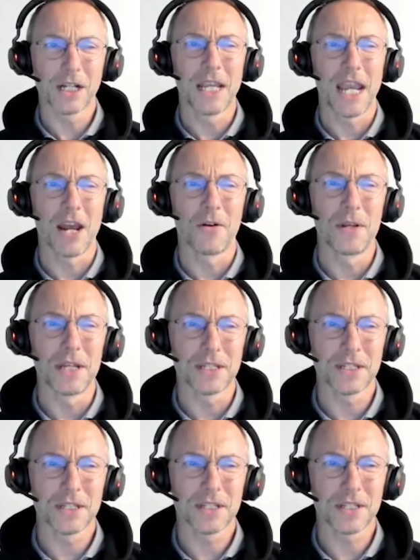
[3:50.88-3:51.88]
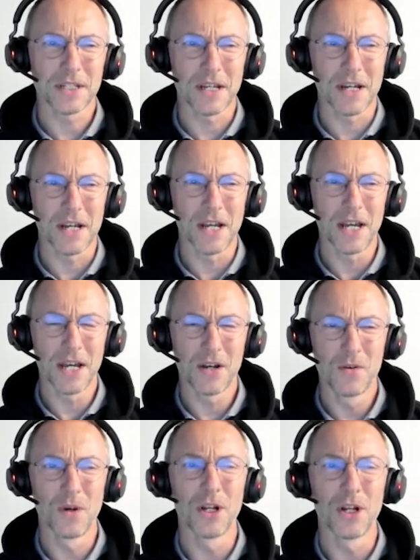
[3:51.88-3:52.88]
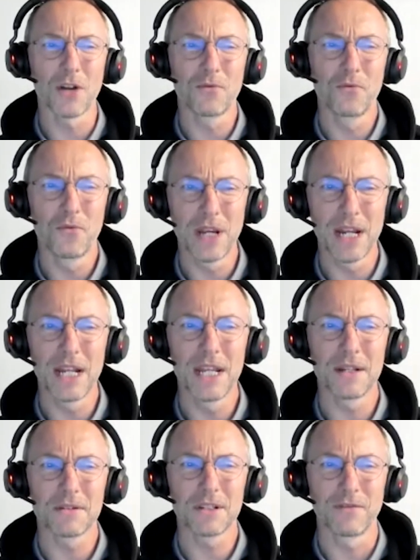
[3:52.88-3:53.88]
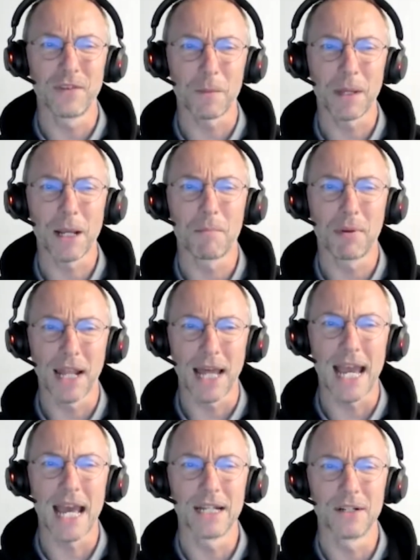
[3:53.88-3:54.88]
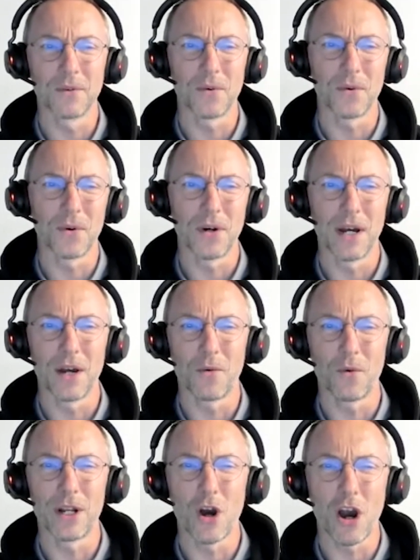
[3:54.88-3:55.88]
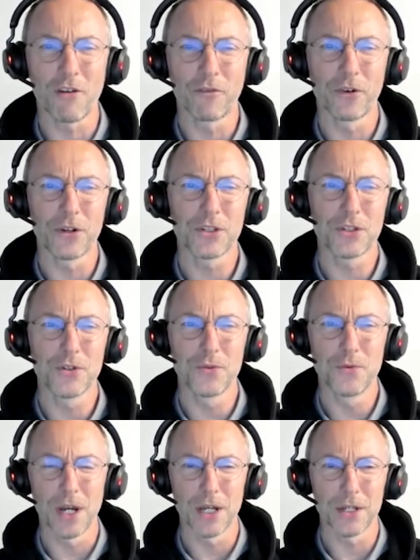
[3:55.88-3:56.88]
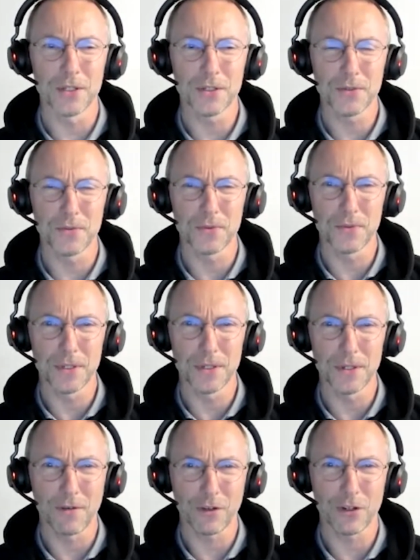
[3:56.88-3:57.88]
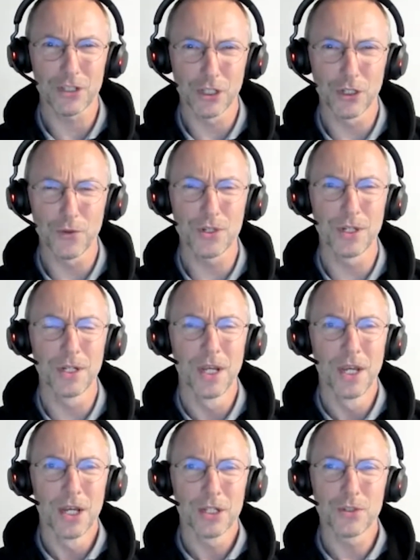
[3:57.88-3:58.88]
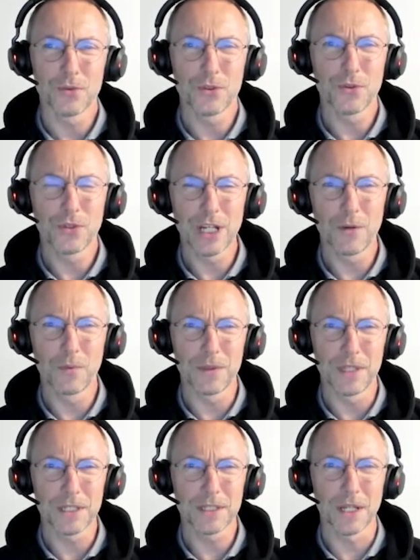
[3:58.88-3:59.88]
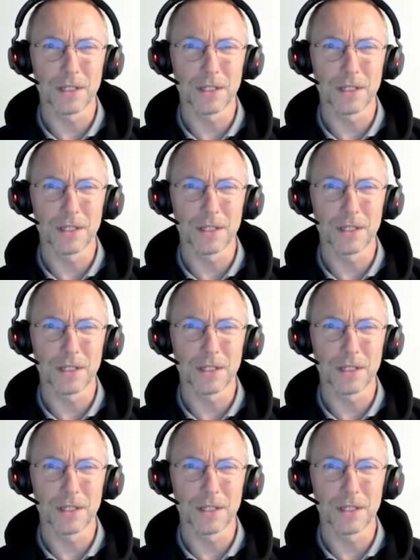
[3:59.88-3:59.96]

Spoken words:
carriers who are not really developing a plan or an offer to offer a solution to deal with this